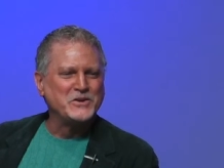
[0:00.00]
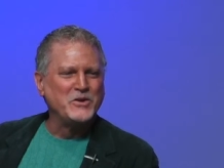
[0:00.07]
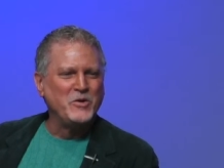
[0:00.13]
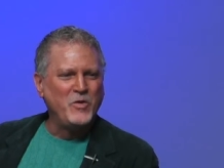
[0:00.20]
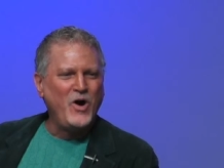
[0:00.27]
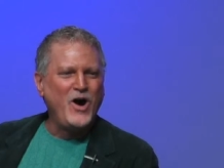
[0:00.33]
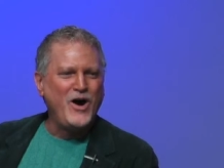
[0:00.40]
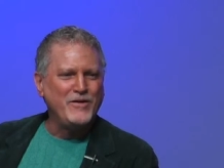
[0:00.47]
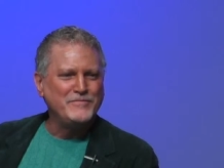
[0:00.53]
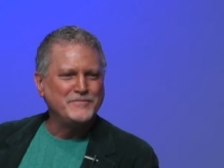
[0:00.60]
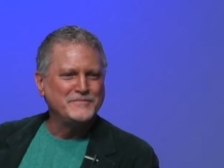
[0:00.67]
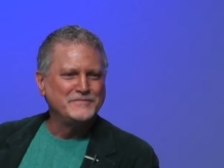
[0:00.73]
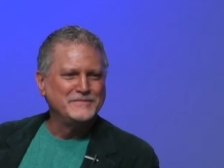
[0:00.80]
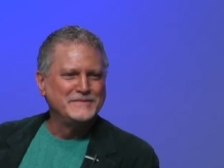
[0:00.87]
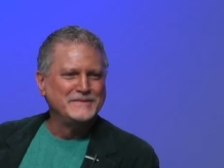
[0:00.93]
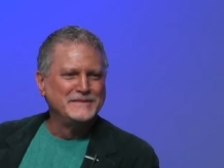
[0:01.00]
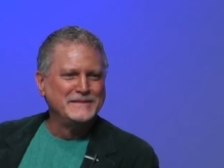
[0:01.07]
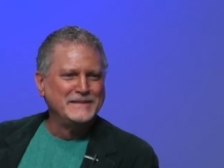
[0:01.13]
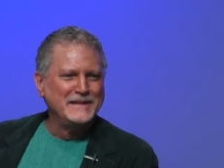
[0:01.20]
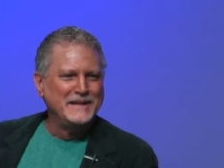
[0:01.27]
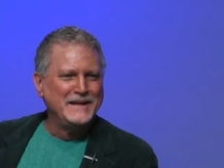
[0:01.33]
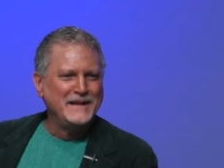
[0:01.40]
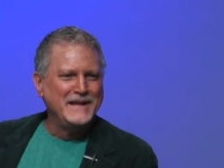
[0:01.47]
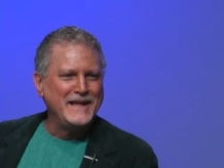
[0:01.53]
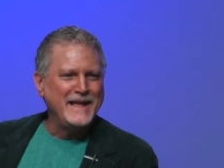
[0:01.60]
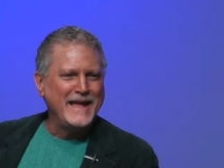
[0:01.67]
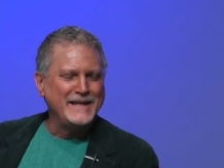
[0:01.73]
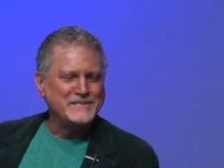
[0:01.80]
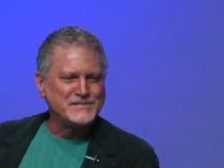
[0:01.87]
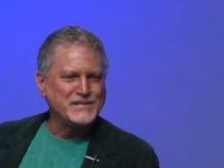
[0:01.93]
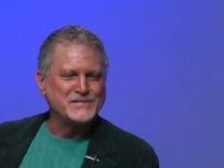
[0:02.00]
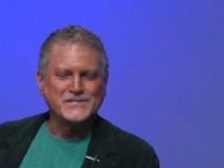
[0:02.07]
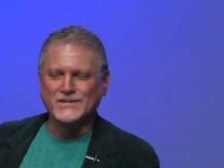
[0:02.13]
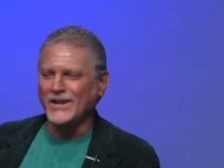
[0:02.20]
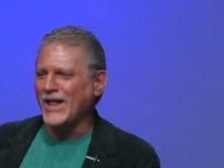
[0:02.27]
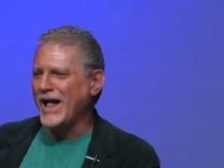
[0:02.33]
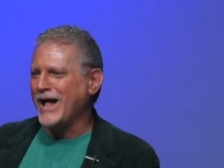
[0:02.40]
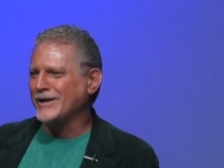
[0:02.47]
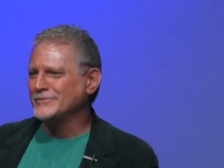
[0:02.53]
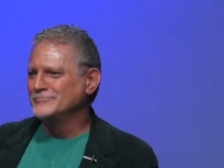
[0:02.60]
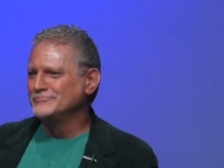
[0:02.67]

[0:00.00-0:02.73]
go off at 6 o'clock.